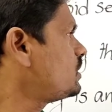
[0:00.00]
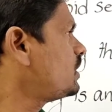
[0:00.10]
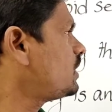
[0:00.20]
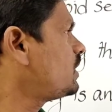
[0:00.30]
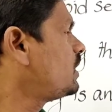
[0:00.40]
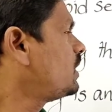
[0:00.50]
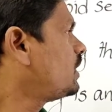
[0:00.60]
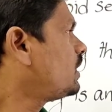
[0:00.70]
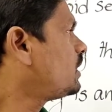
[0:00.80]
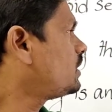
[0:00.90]
the
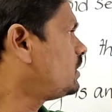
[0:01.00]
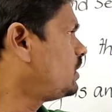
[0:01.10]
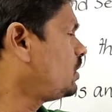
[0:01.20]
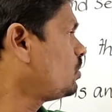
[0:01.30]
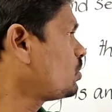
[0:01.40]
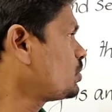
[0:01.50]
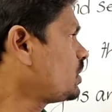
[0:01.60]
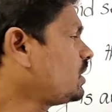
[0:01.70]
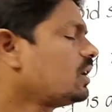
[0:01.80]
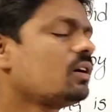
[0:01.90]

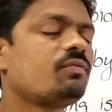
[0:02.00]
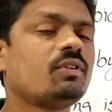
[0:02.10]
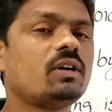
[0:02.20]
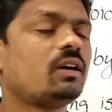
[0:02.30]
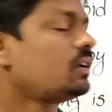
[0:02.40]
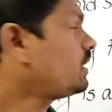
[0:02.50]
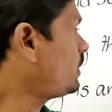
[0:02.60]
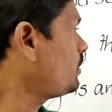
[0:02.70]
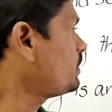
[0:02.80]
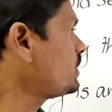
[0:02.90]
denotation of
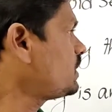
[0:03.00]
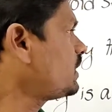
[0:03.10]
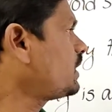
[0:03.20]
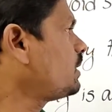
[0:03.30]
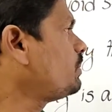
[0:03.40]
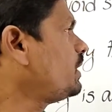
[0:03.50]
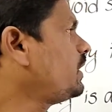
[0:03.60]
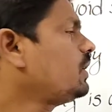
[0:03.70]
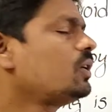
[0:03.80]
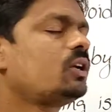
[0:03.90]
empty set can be
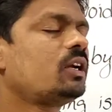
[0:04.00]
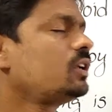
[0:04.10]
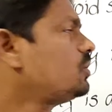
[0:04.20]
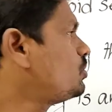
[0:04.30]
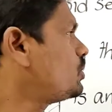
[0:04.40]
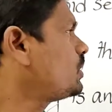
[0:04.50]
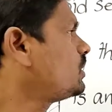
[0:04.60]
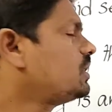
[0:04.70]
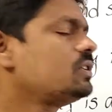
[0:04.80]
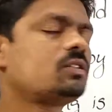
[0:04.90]
denoted using
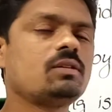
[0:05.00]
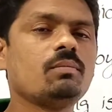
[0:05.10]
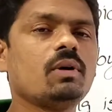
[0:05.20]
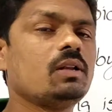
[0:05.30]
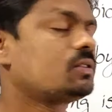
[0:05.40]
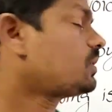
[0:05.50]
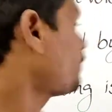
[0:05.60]
these symbols.